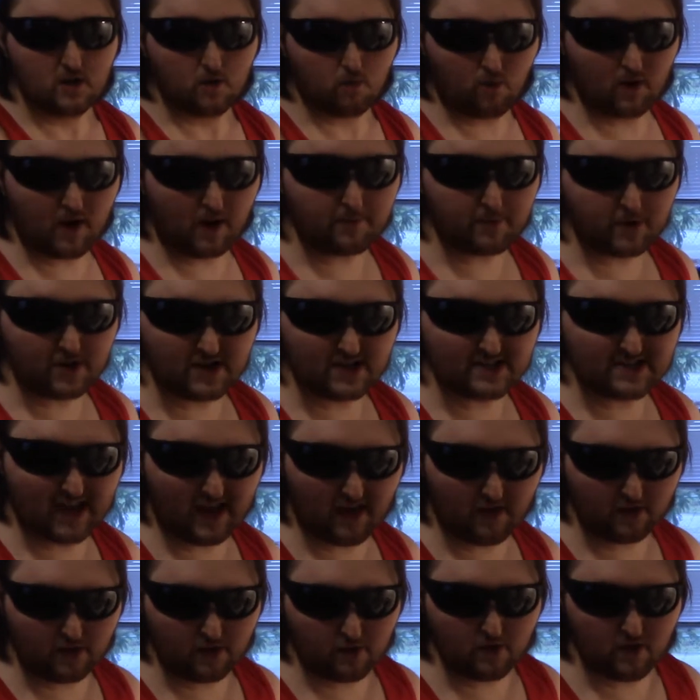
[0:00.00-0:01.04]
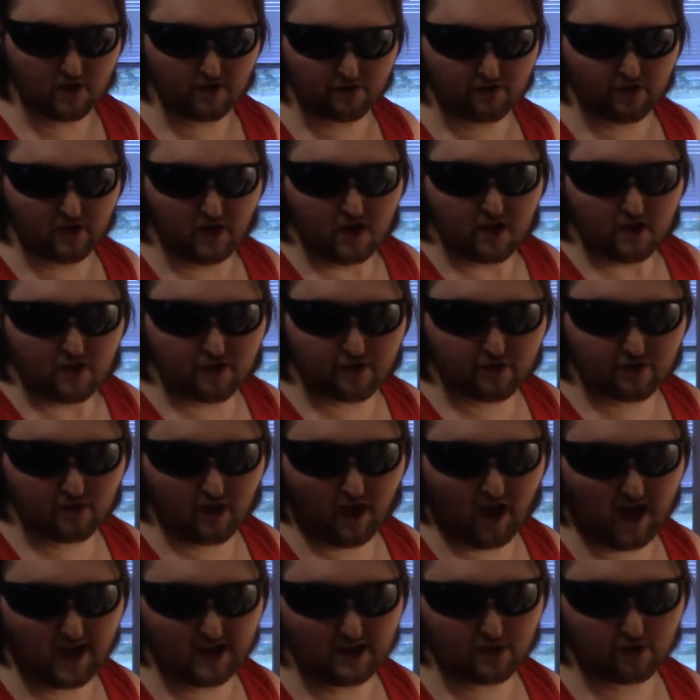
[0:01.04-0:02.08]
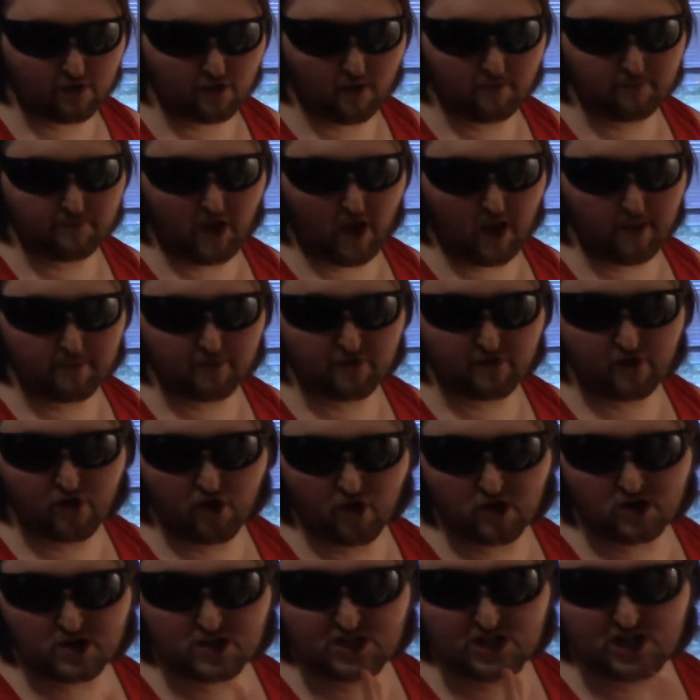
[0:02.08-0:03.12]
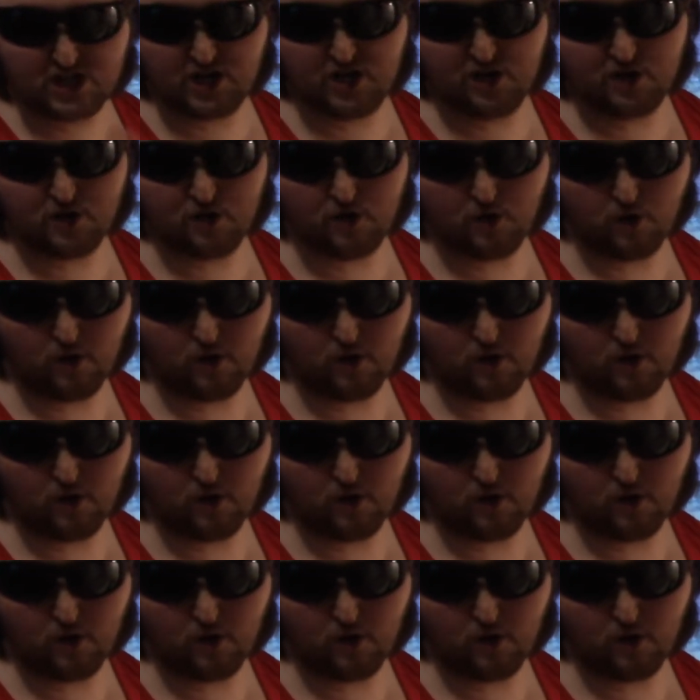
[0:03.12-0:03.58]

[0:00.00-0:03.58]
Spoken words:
what I'm gonna tell you is I sometimes cook 2